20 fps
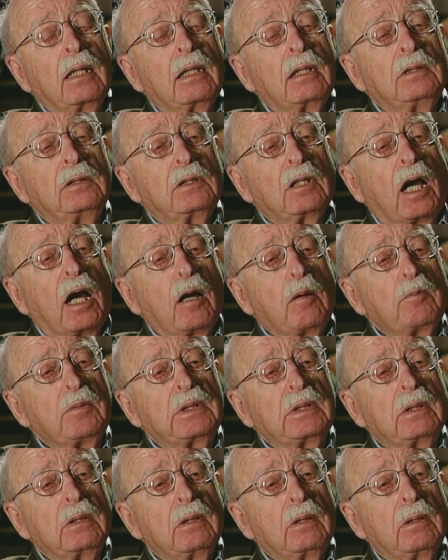the
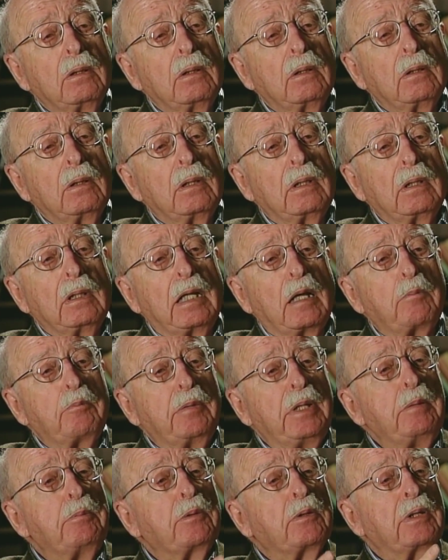jobs
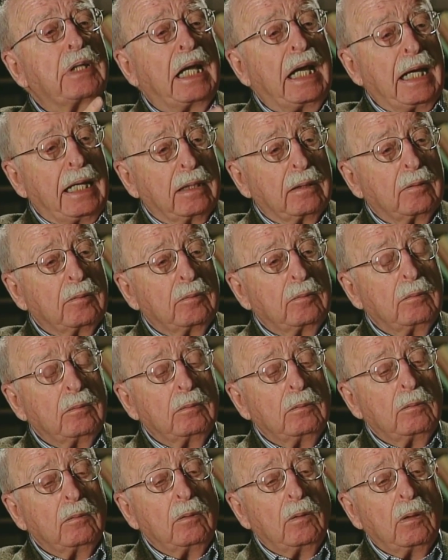that people get
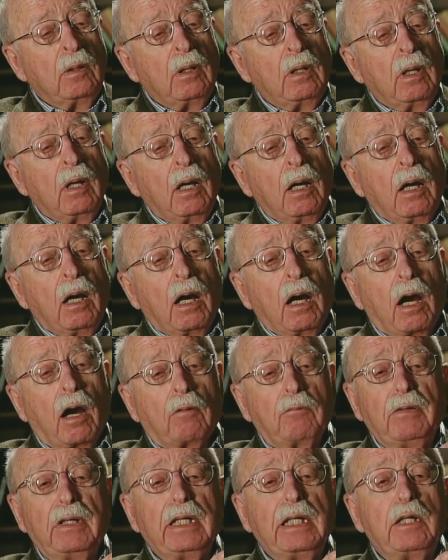
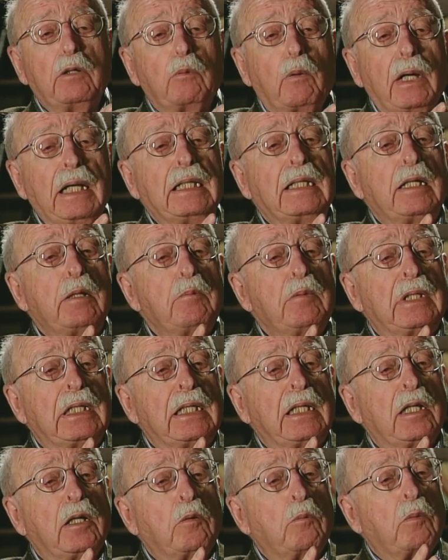are really quite
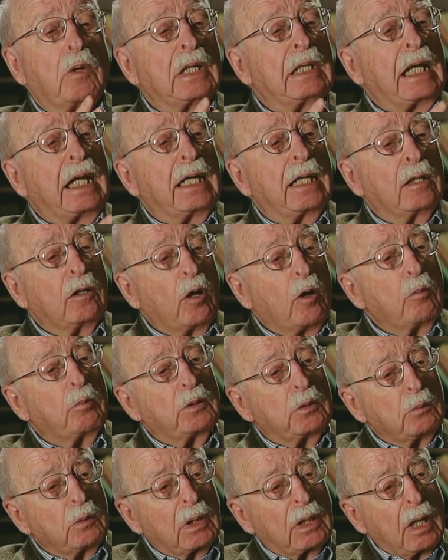limited in what they can
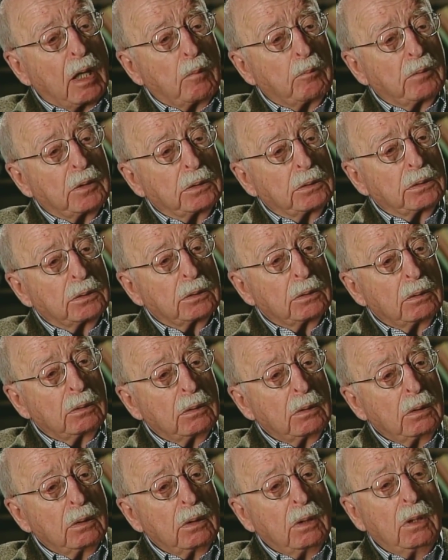hope to accomplish.
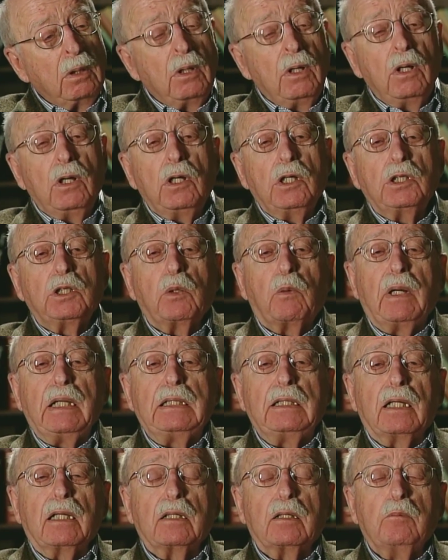So
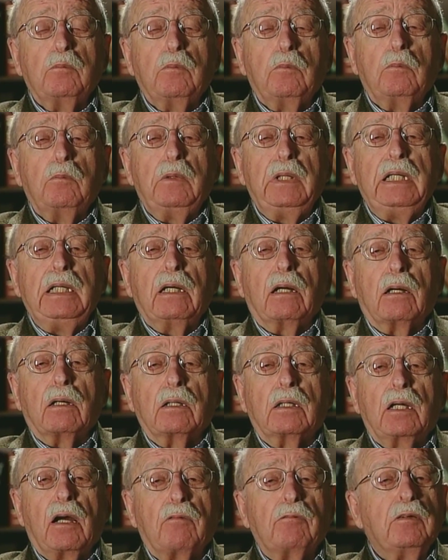I tell them we
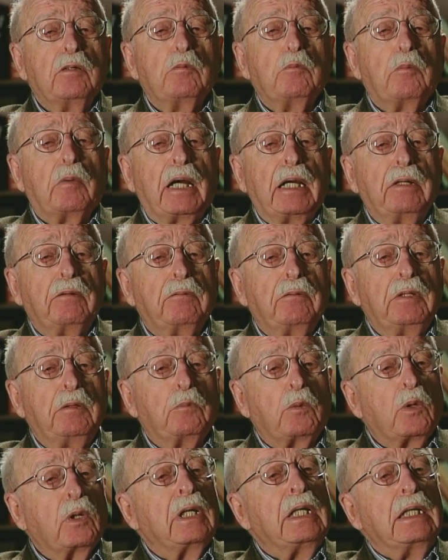are governed by
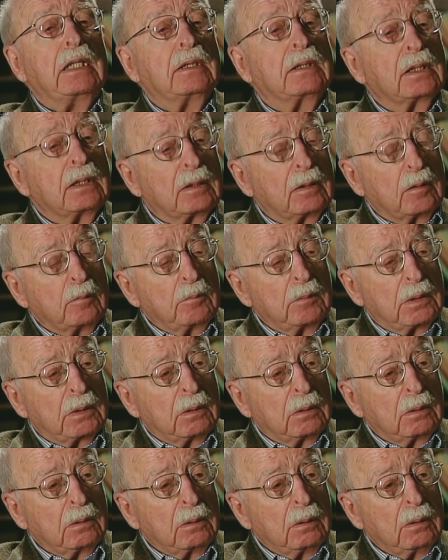rewarding
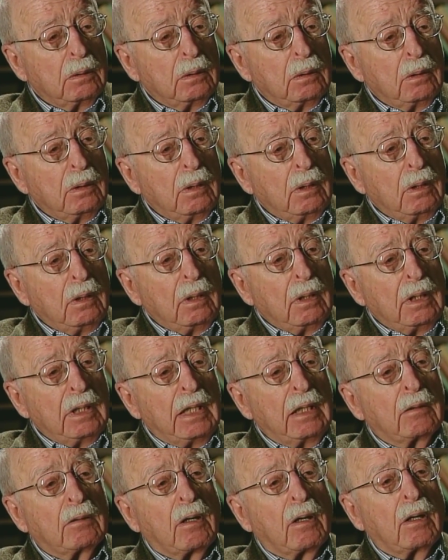systems.
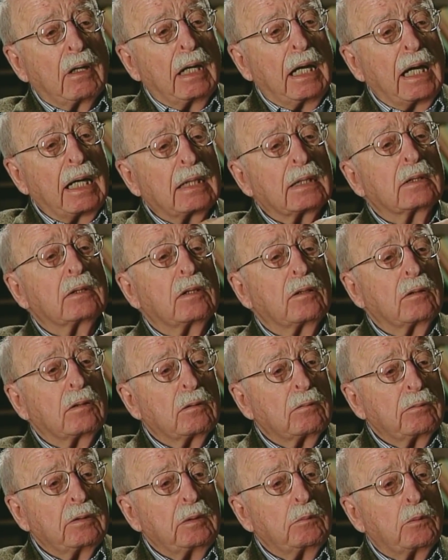There are
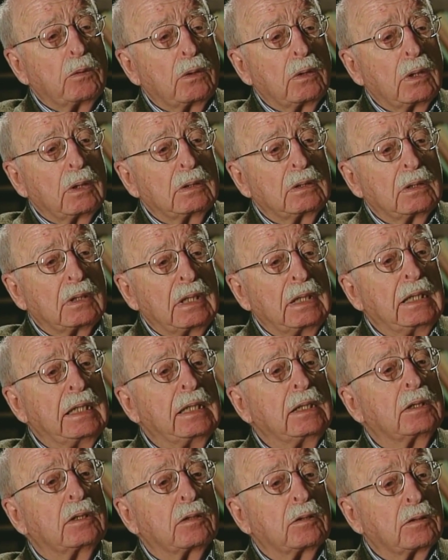external rewards and
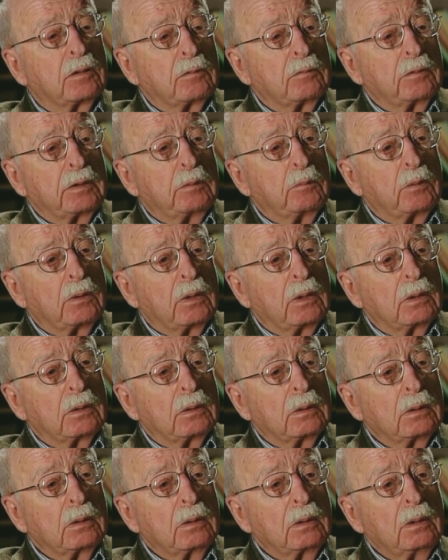internal
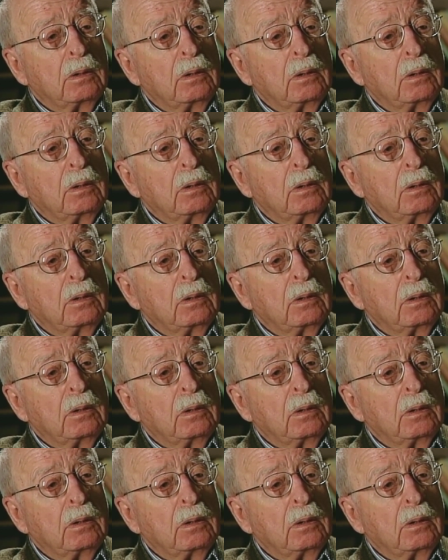rewards.